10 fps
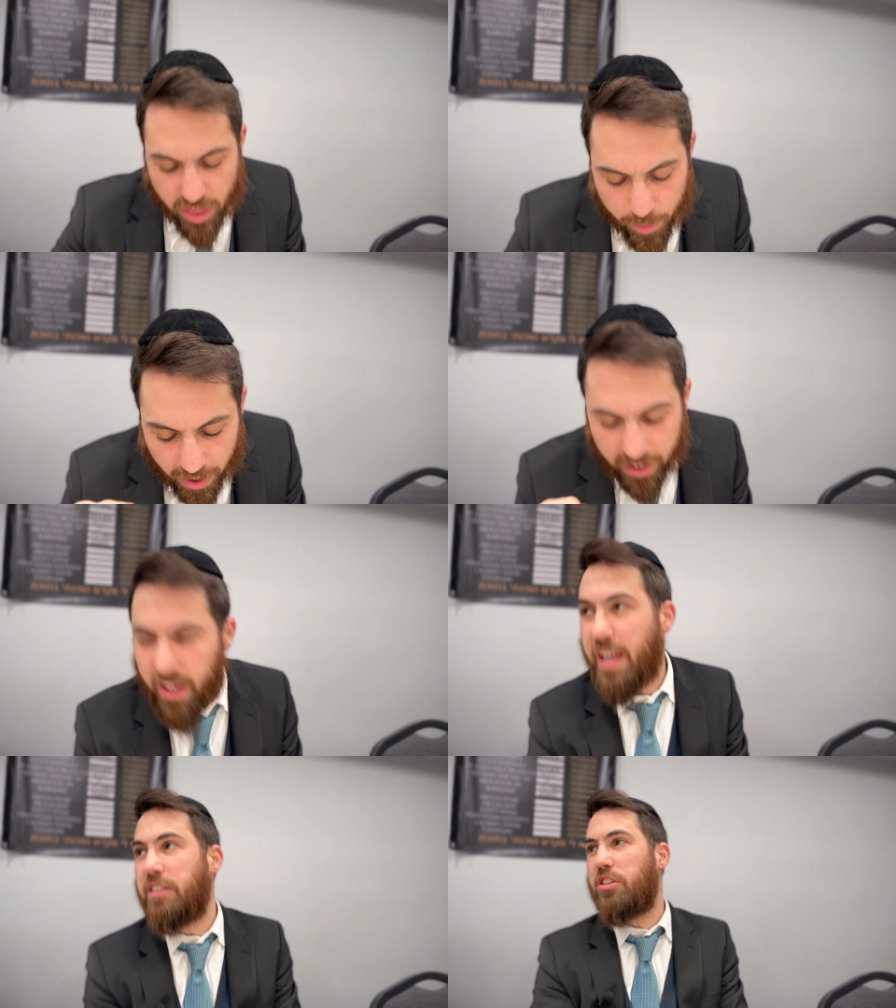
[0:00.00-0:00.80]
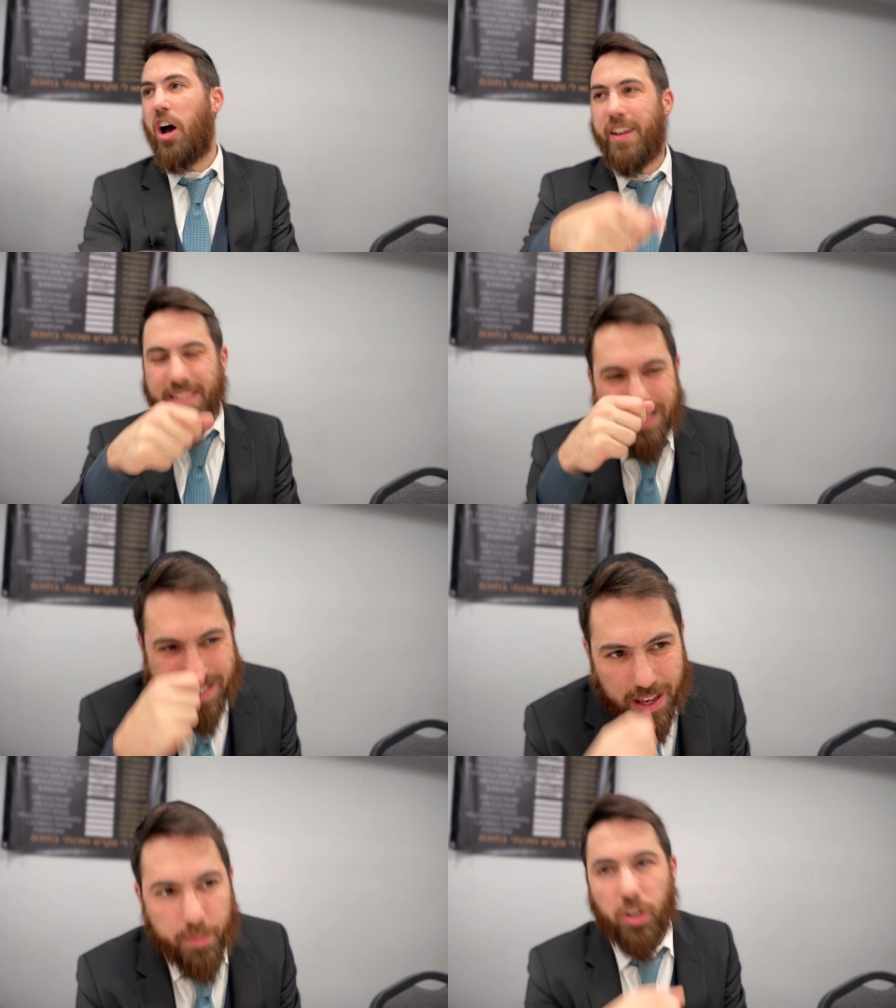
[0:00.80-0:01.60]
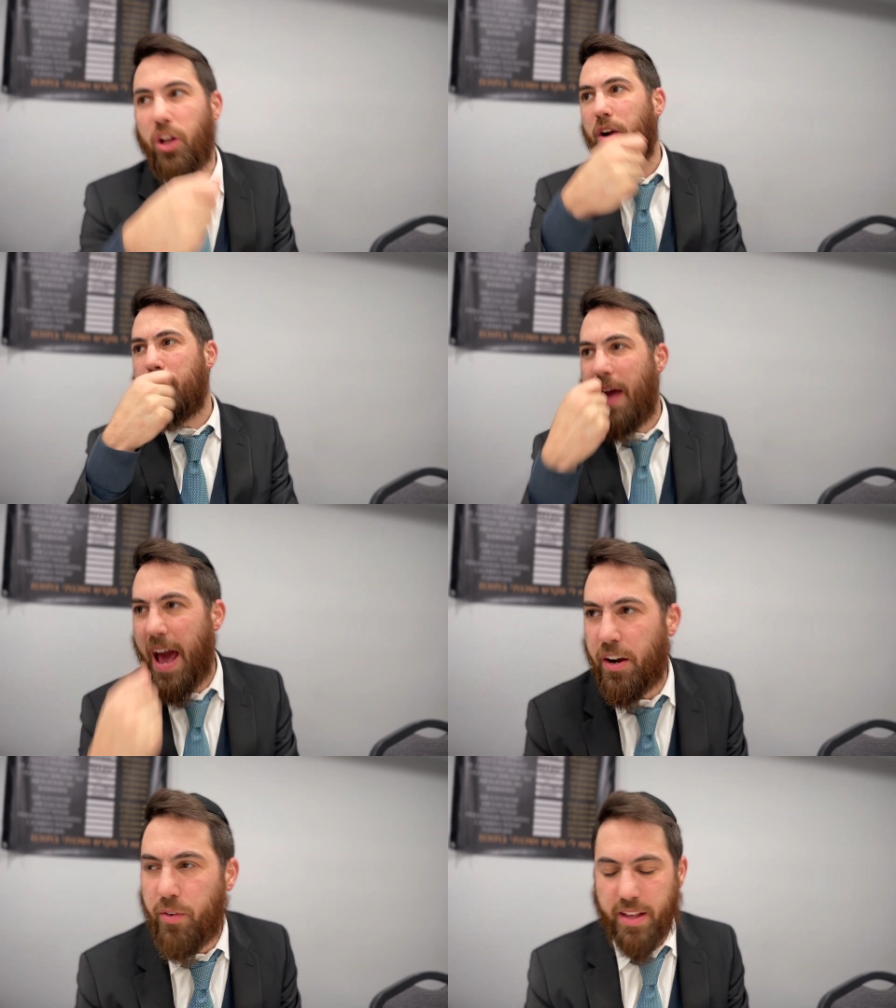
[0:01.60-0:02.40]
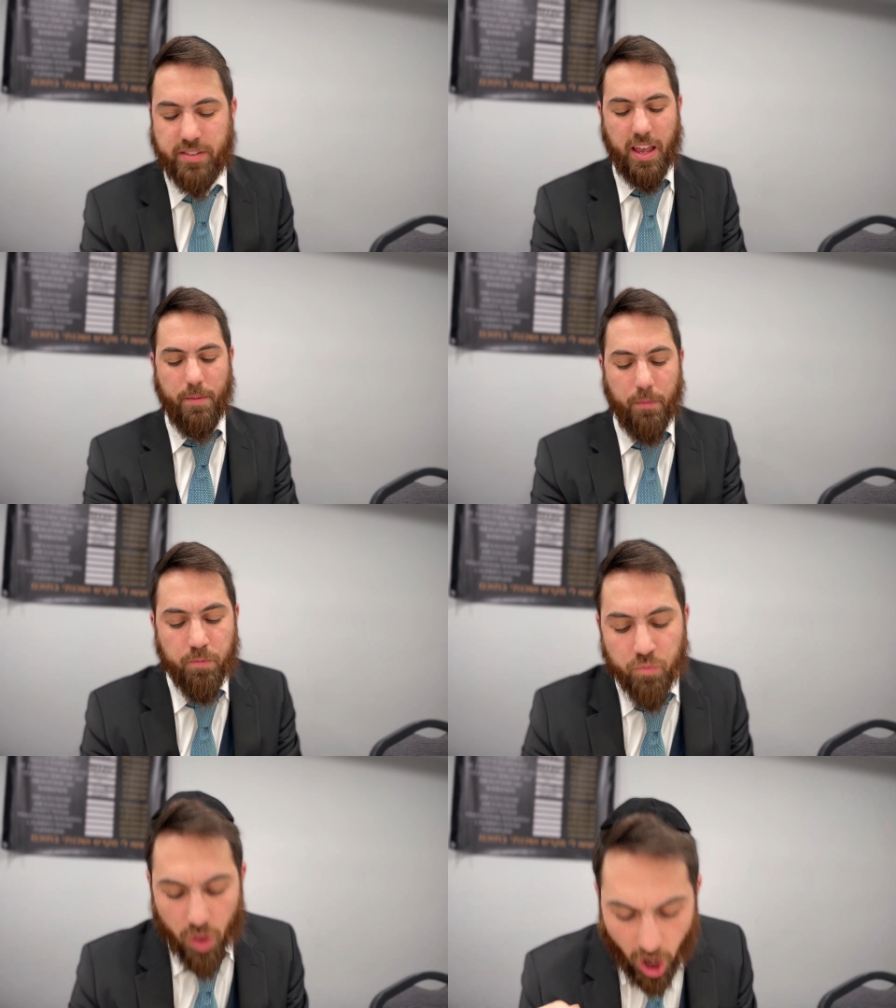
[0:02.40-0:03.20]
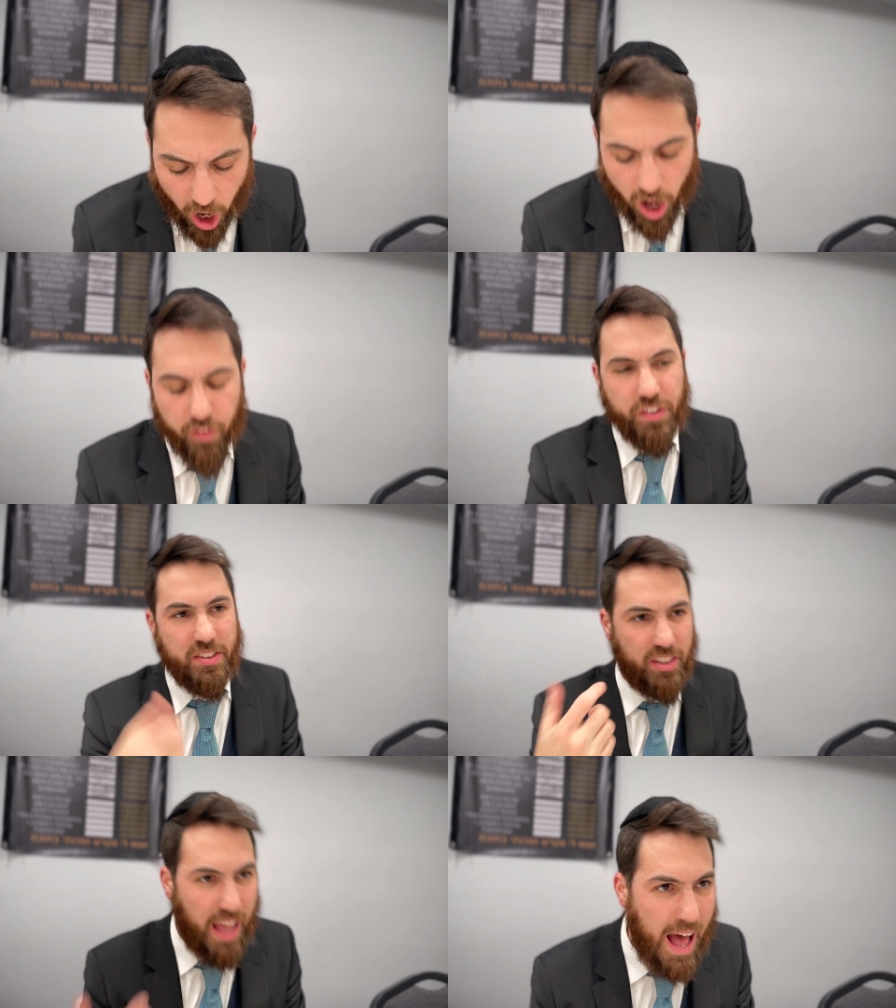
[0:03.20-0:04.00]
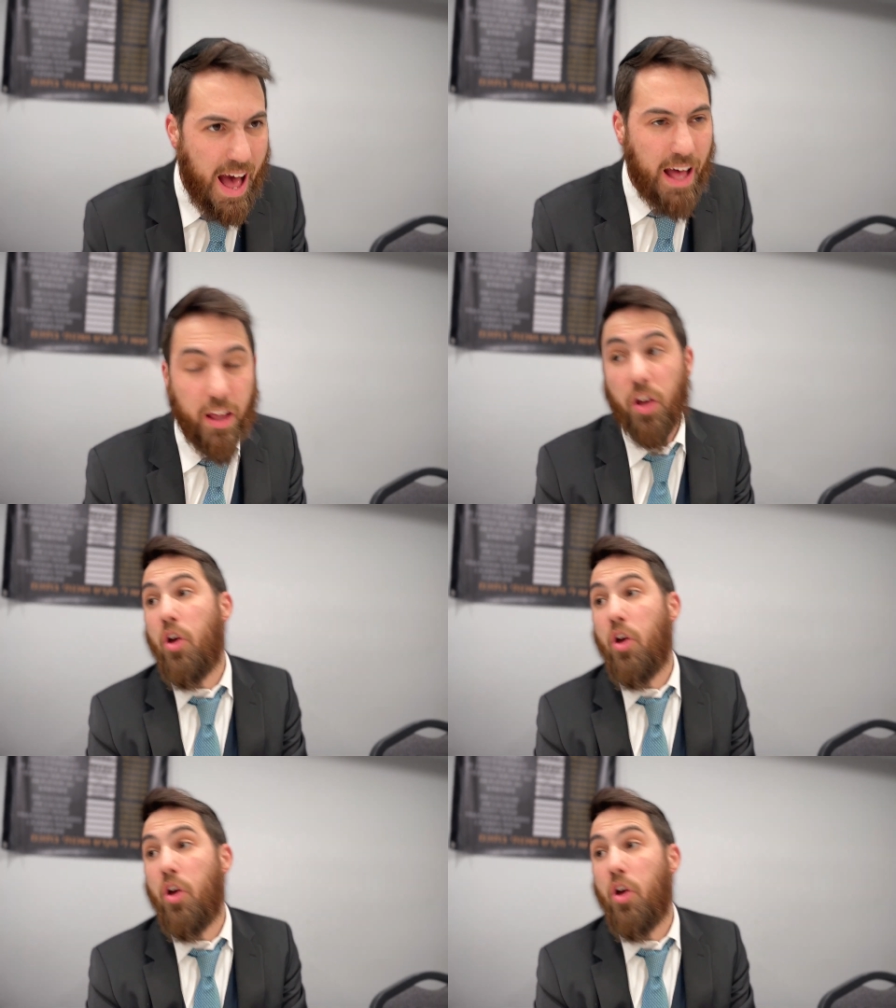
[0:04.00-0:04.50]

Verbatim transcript: mechitza on a similar mannerism of schach,